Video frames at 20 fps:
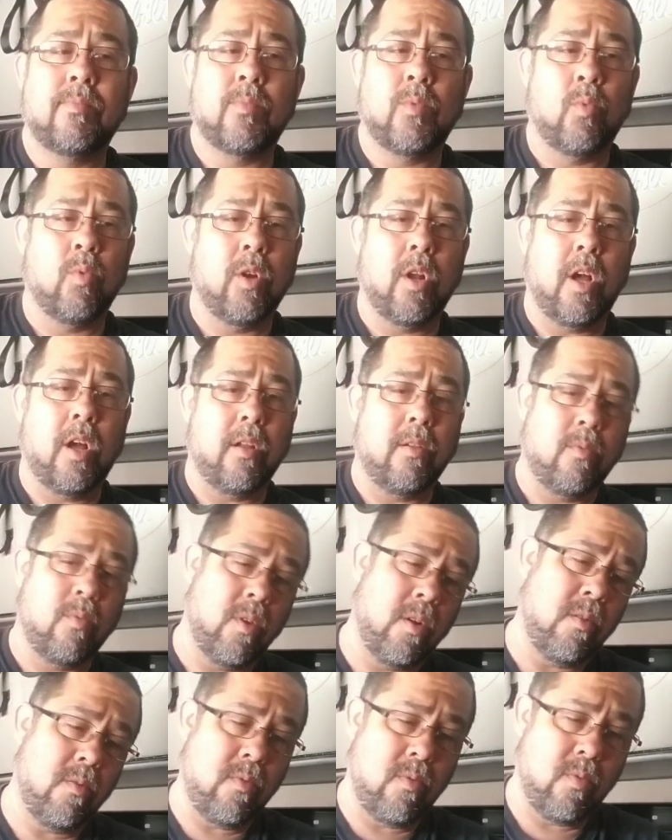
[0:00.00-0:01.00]
We're not.
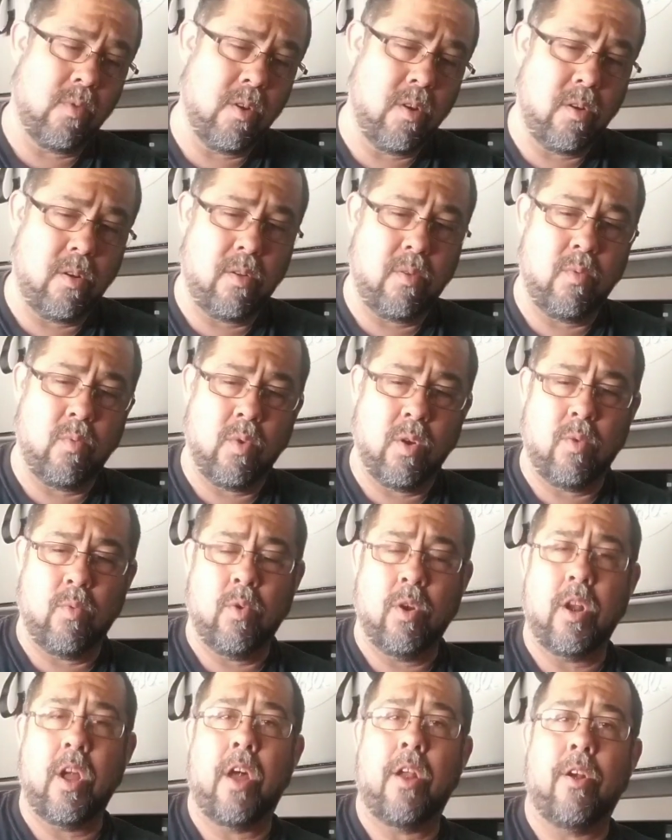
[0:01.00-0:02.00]

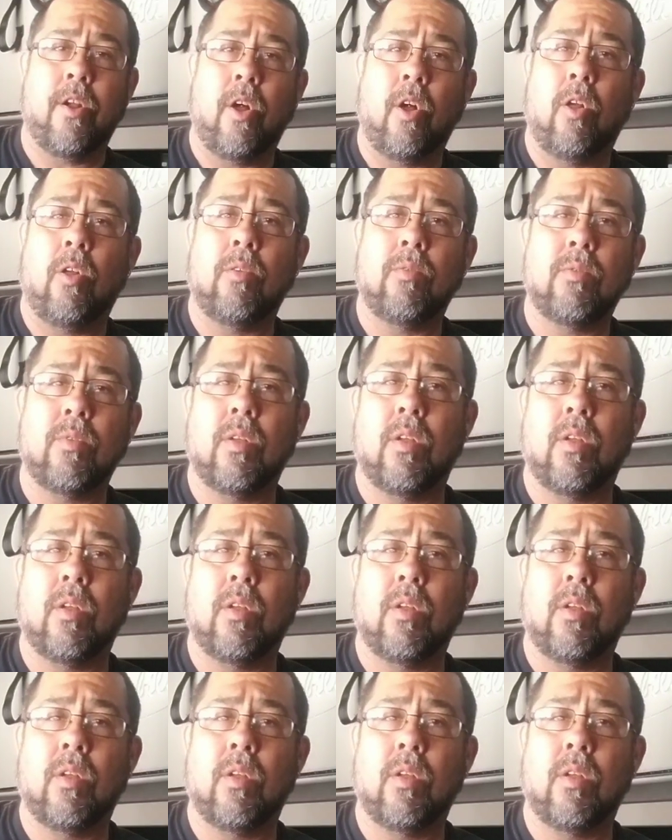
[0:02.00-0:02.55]
We're not at all.